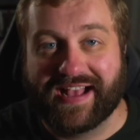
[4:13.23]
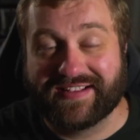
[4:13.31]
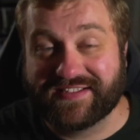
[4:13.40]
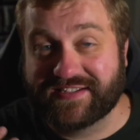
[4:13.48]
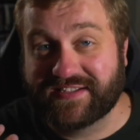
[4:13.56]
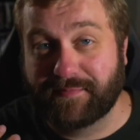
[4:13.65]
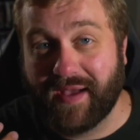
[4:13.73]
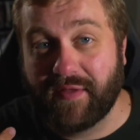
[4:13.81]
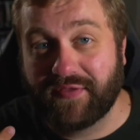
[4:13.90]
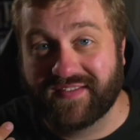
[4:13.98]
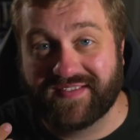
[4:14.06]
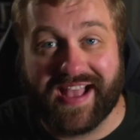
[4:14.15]
as it's
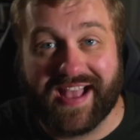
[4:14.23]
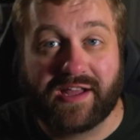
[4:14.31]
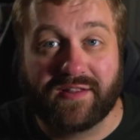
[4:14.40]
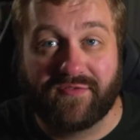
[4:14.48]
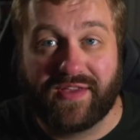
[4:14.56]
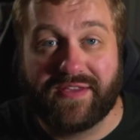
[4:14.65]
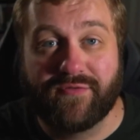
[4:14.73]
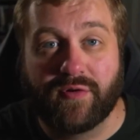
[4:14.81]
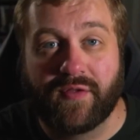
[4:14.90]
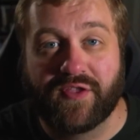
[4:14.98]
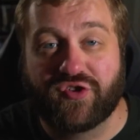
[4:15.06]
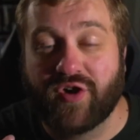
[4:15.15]
about the cycle of
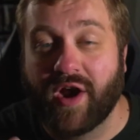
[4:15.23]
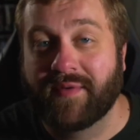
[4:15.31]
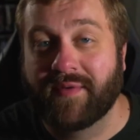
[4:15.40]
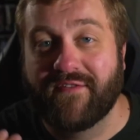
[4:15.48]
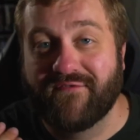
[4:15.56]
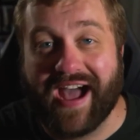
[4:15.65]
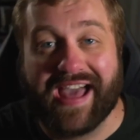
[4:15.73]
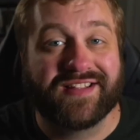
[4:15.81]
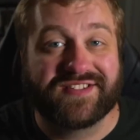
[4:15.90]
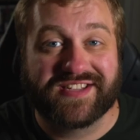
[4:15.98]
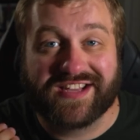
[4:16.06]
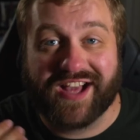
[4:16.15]
evil and the trauma and
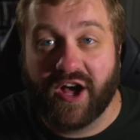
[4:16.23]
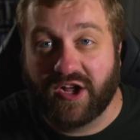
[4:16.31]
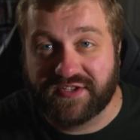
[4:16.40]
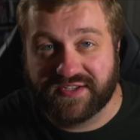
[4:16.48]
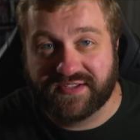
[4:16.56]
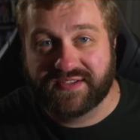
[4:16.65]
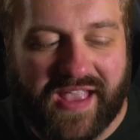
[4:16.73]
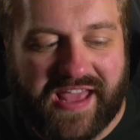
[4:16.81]
violence it causes.